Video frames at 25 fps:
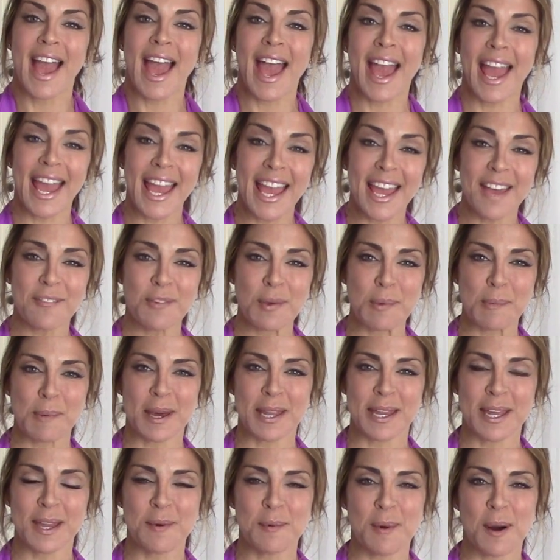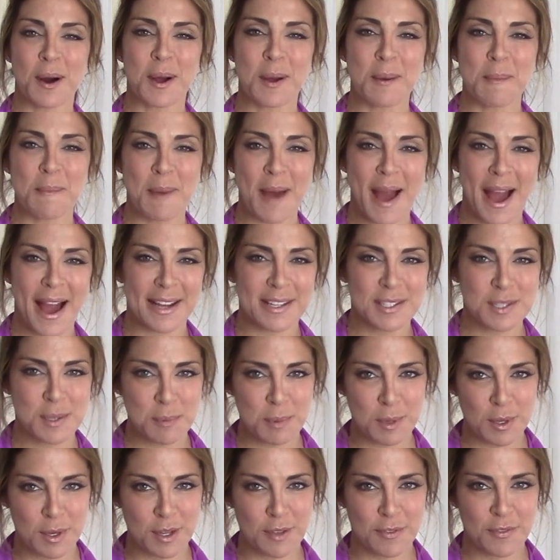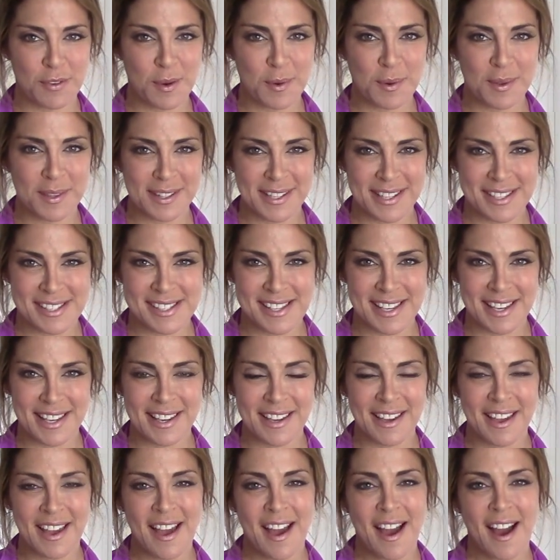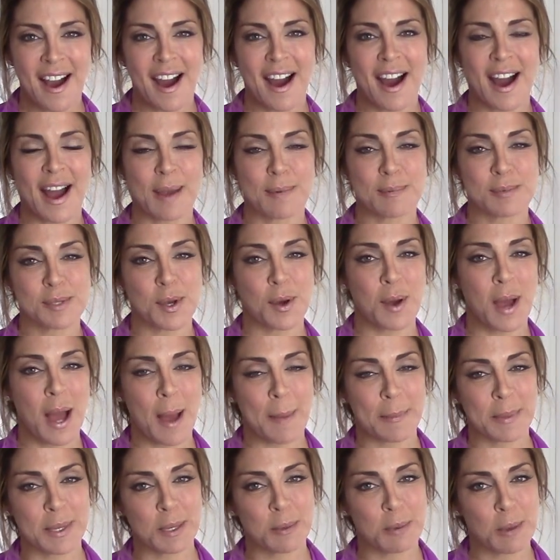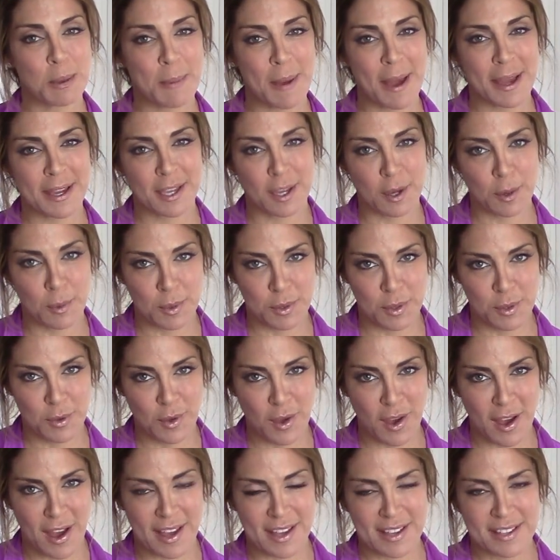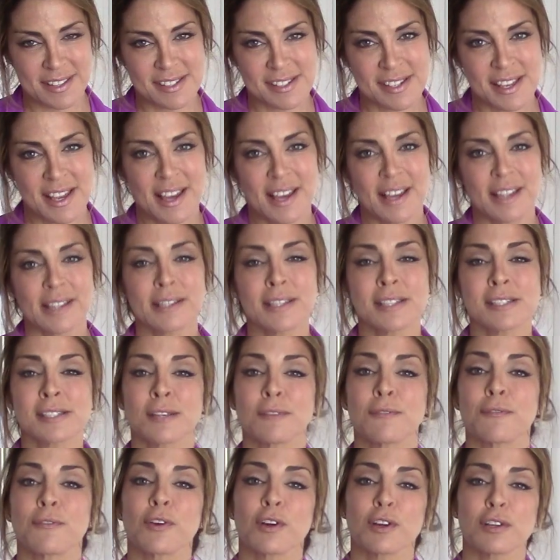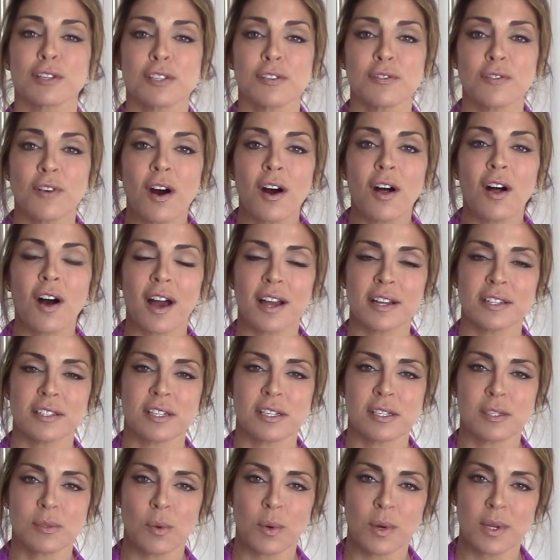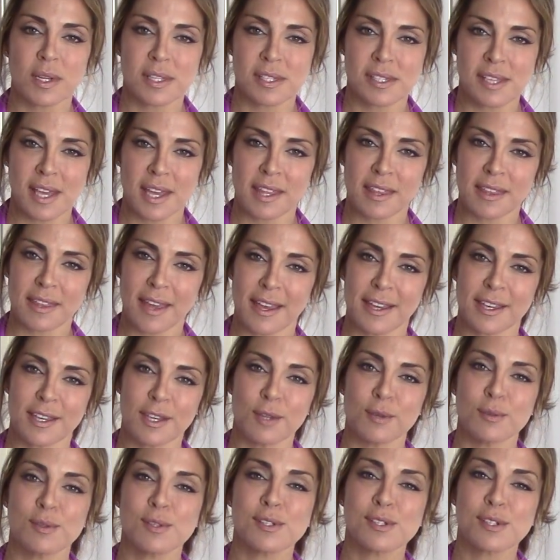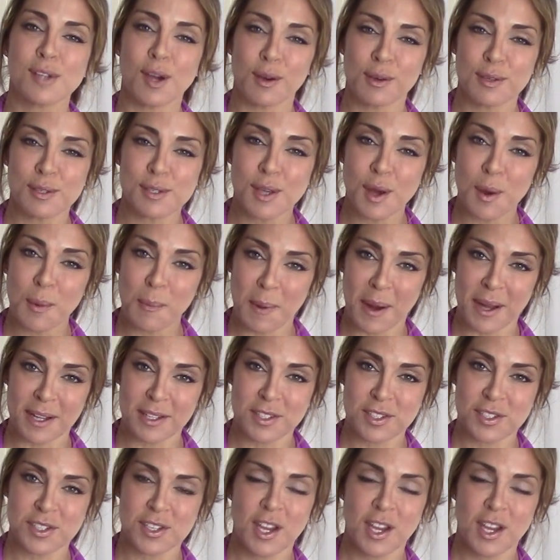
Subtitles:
Hey everybody, welcome back to Beauty Fit with Lizzy. I'm so happy to be back here with you guys. Listen, first of all, I just want to say thank you so much